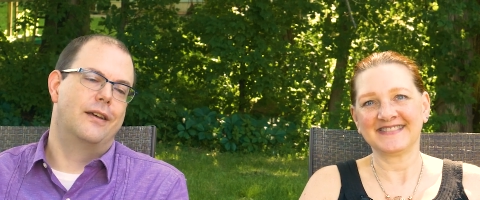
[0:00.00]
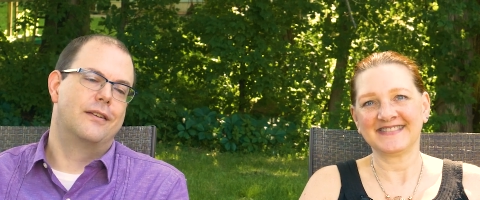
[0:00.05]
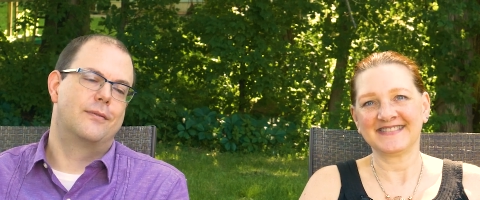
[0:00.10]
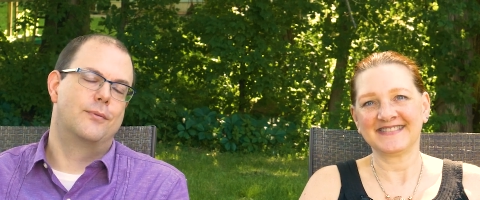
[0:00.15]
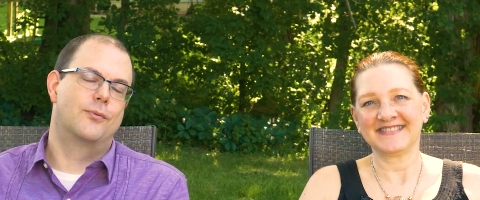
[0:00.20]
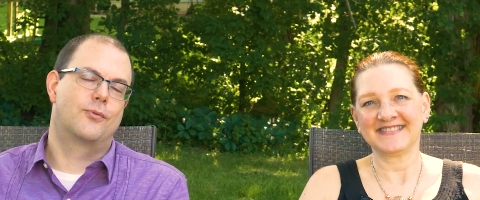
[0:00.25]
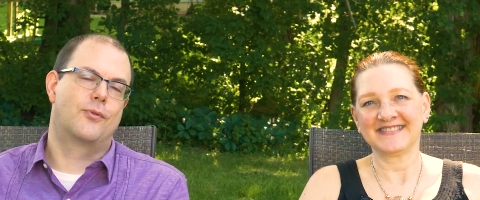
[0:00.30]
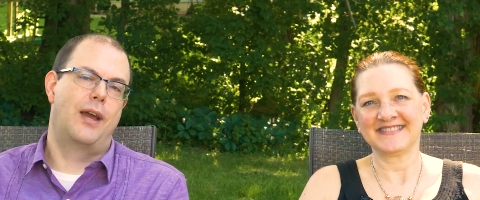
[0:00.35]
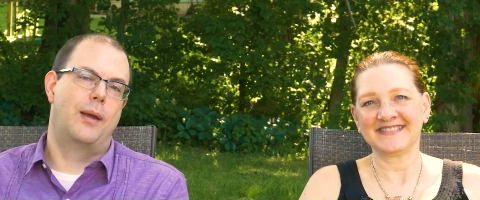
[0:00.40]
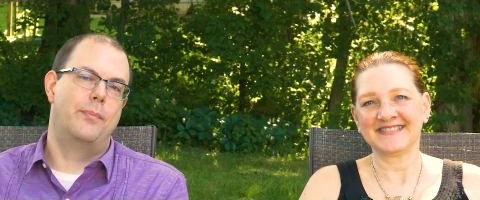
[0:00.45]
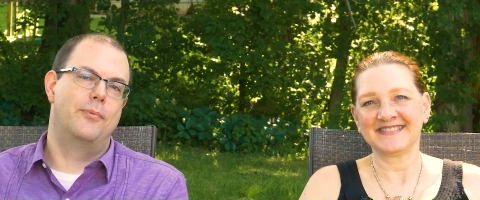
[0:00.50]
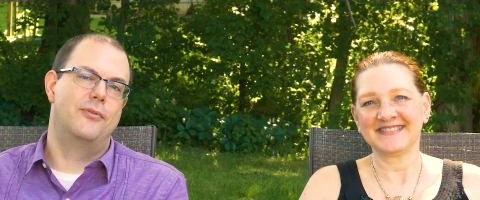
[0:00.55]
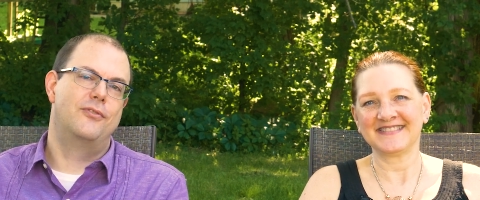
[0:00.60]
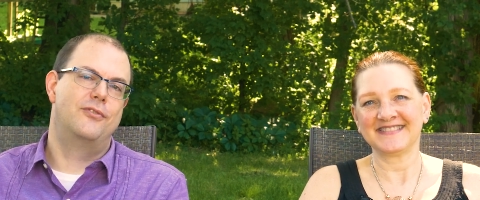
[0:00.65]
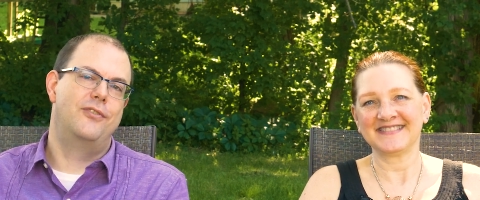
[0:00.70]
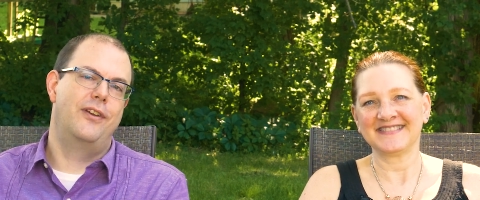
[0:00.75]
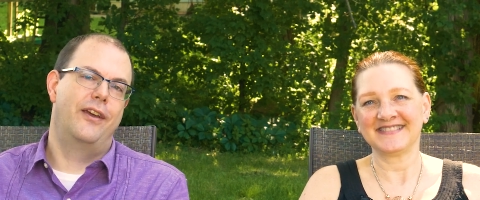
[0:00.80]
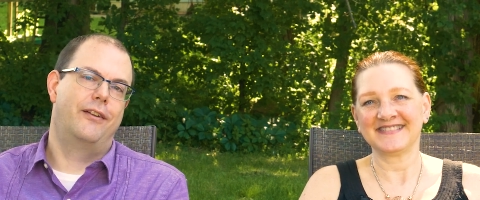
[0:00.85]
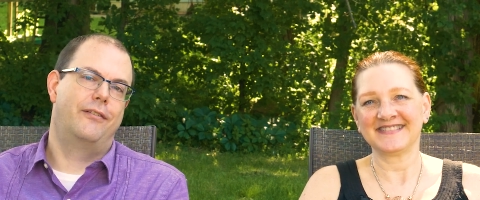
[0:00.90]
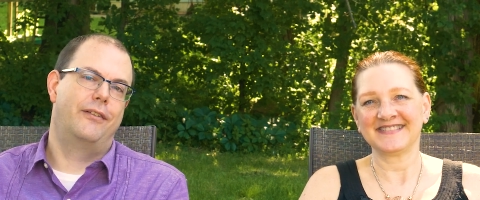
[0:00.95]
Speaker 1: uh, subscribe to
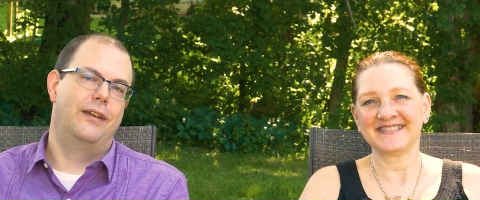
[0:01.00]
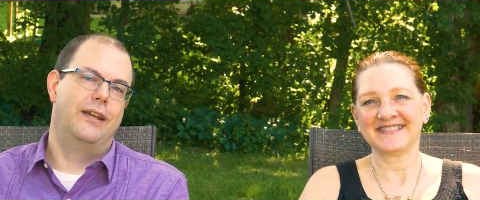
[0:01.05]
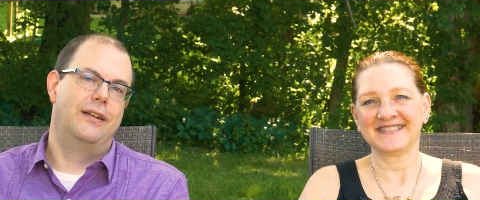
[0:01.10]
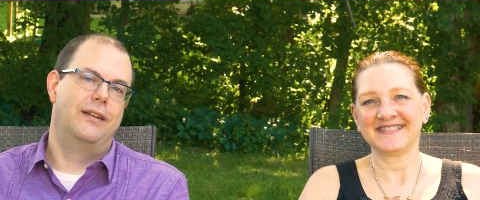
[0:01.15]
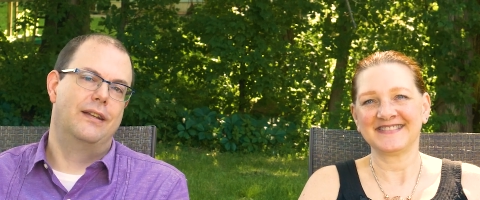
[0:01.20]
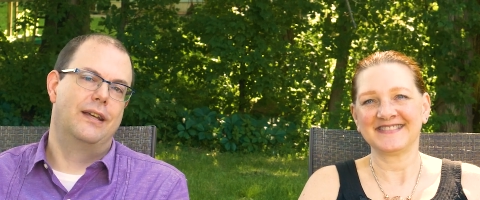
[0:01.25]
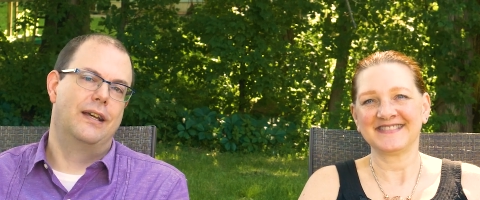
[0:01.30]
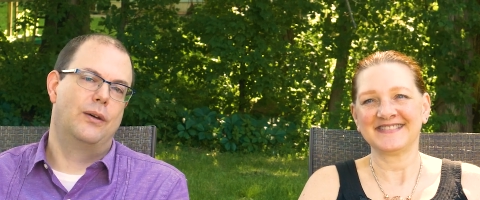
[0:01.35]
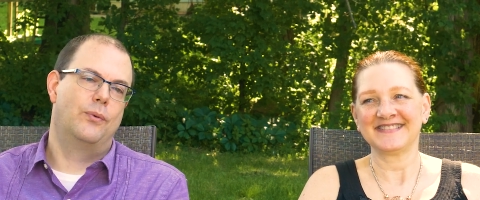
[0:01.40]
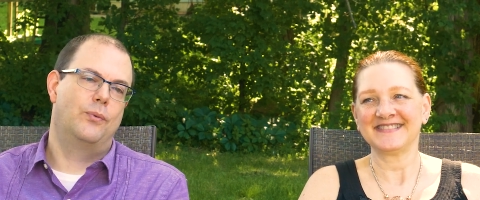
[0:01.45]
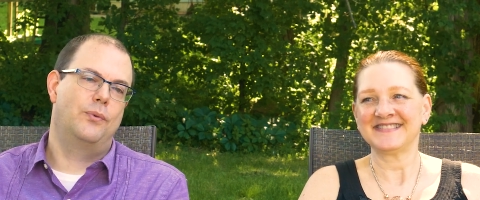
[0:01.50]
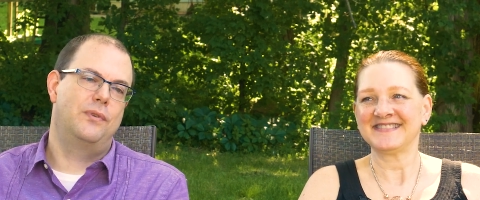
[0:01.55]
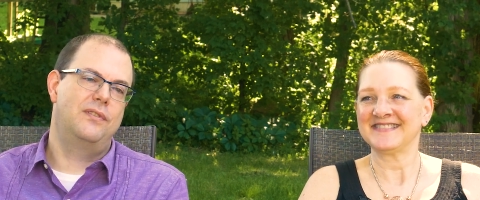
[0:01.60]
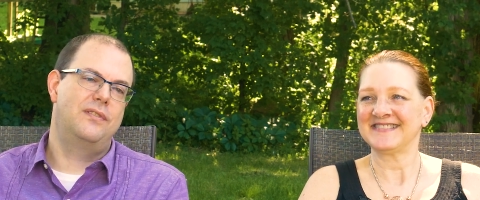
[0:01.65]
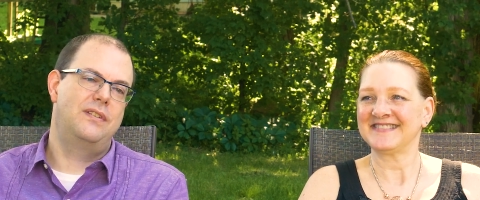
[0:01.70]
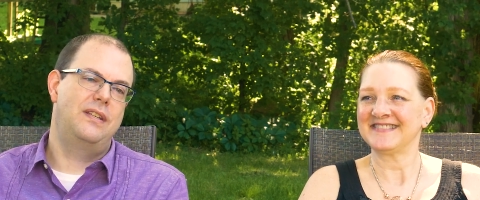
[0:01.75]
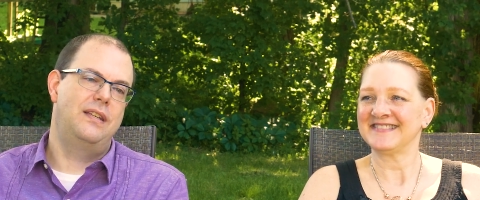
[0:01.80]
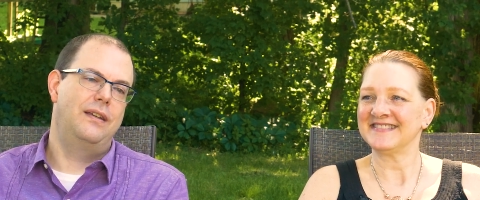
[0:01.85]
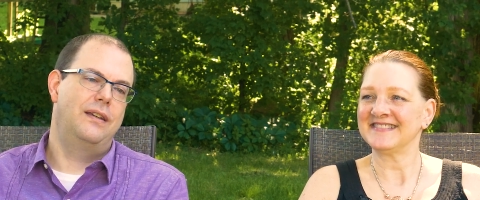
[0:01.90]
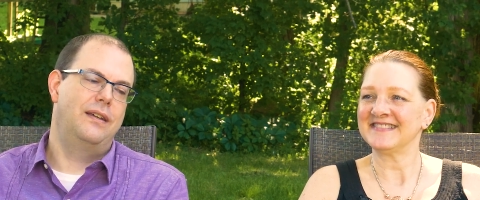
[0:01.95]
the channel, and uh, we'll
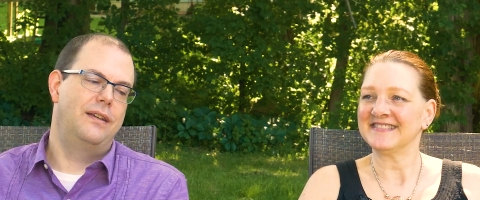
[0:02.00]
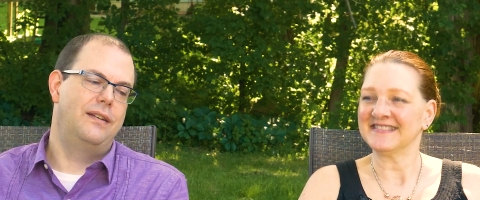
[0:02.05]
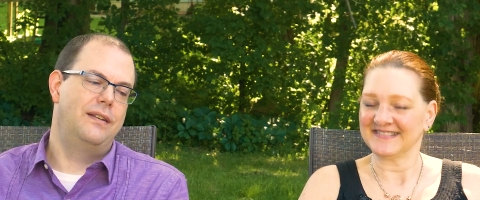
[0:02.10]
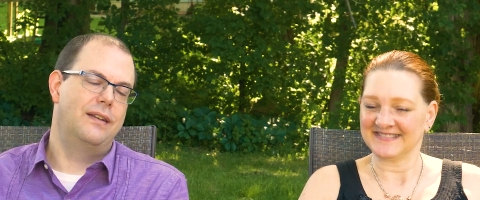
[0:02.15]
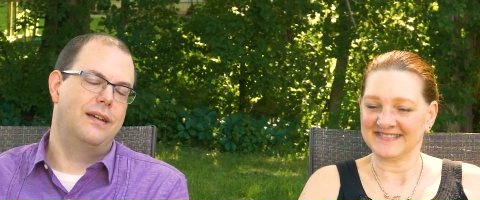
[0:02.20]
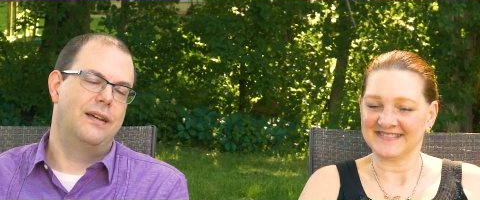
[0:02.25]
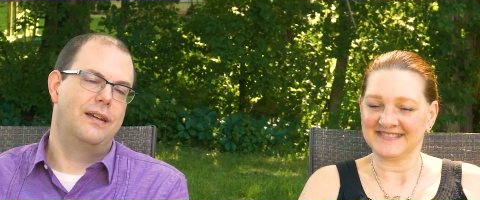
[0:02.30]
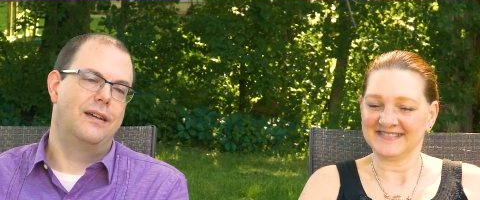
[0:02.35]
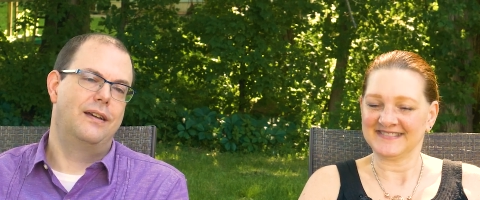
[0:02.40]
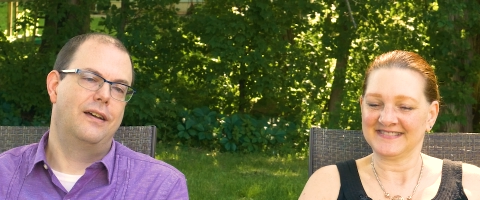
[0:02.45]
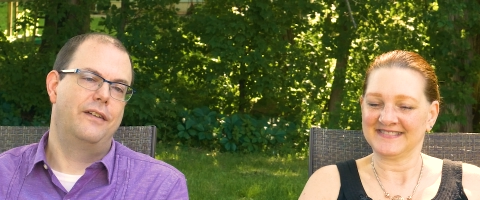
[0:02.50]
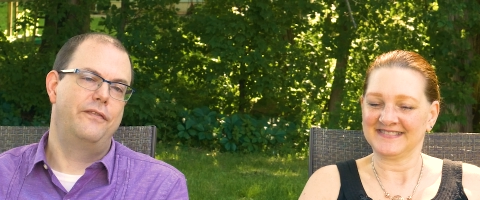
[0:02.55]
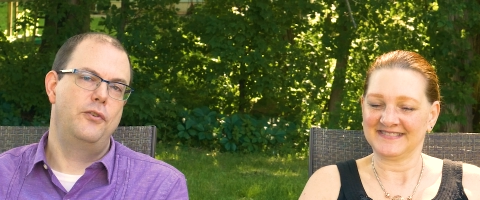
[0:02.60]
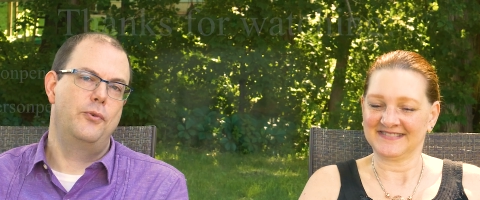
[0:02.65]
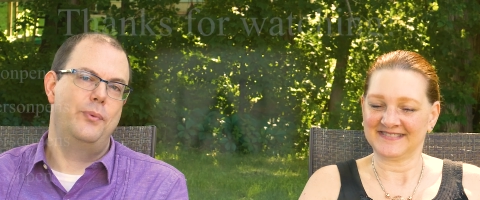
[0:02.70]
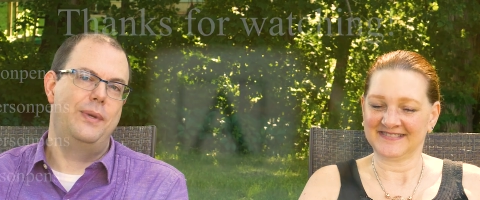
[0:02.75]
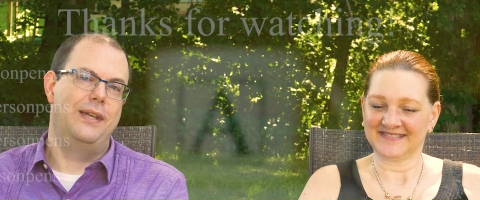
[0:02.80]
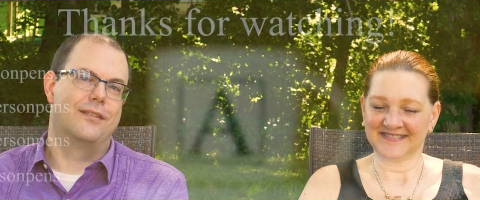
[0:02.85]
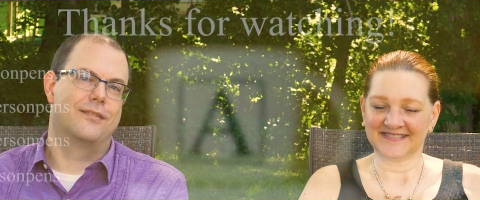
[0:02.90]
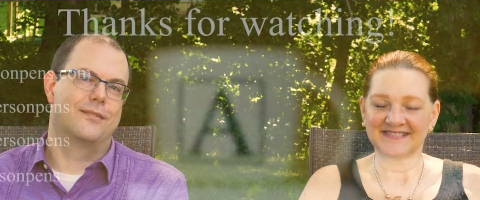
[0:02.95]
see you in uh, a
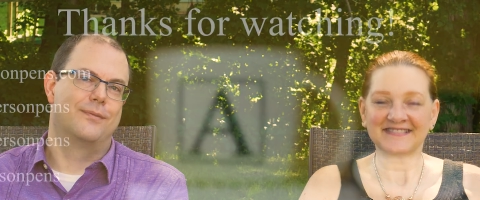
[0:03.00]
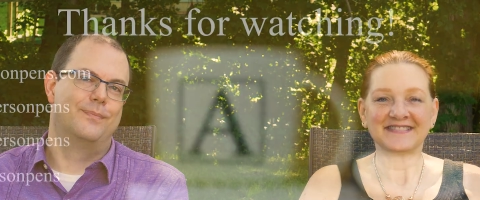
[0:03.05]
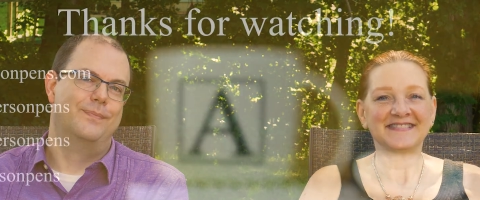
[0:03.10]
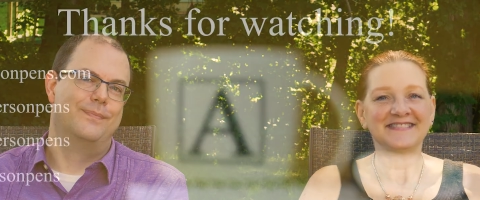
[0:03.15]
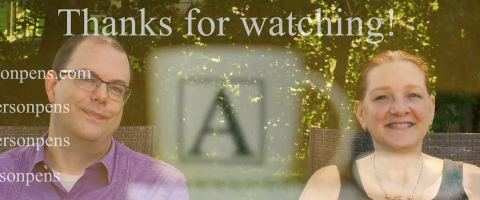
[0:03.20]
few weeks.